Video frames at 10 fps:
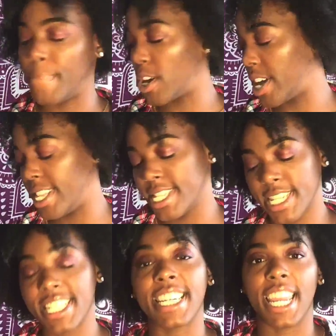But, okay,
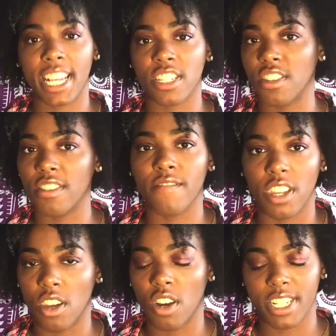let's just get into the
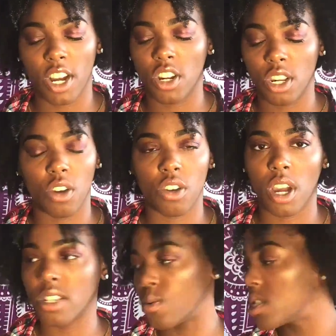video because I already know you
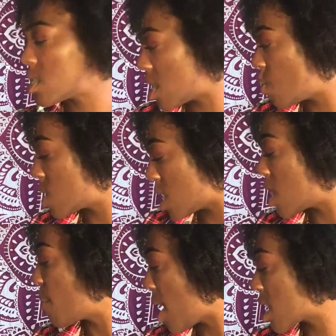guys want to see what's
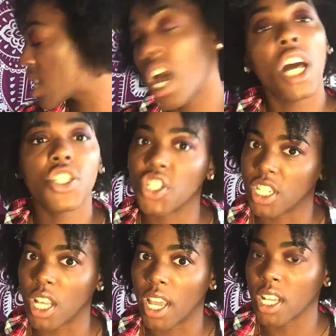in the box.
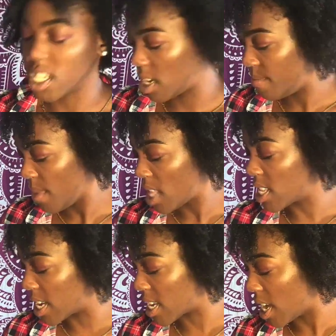Just like Clee.
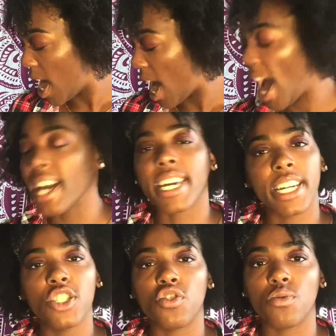Like, I
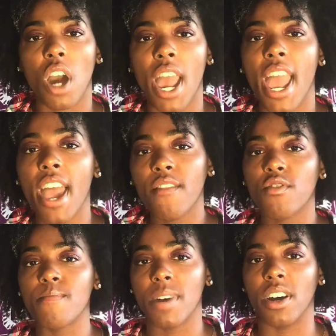kid you not,
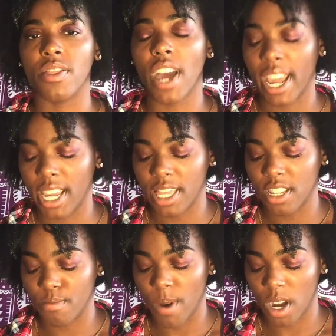every month I get
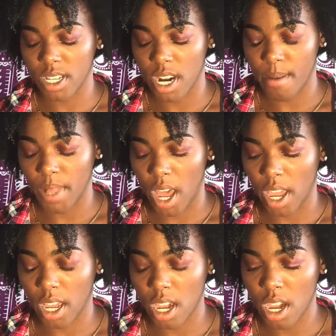this box and I'm
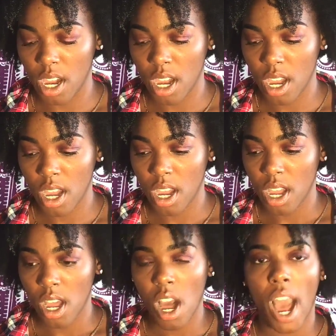like,
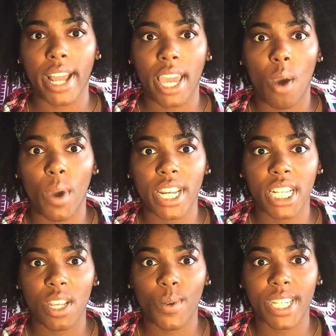I can't wait
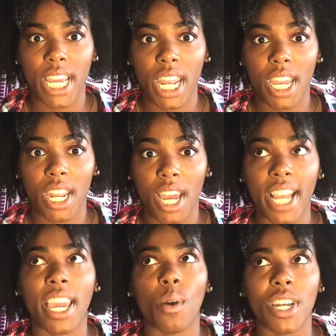to see what's in it.
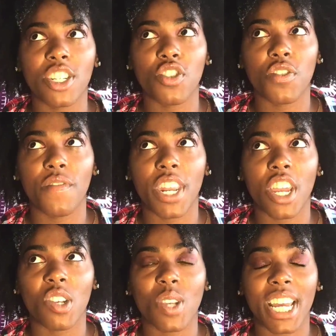I can't wait to do the
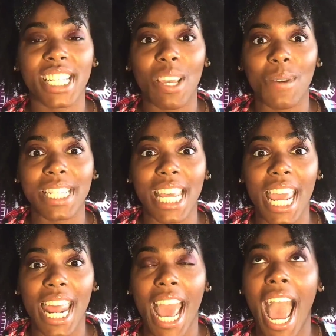video so I can see what's in
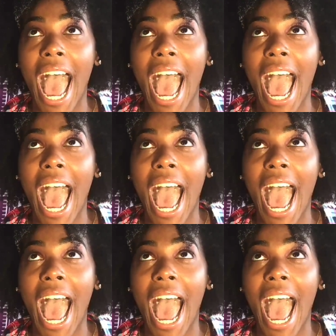it.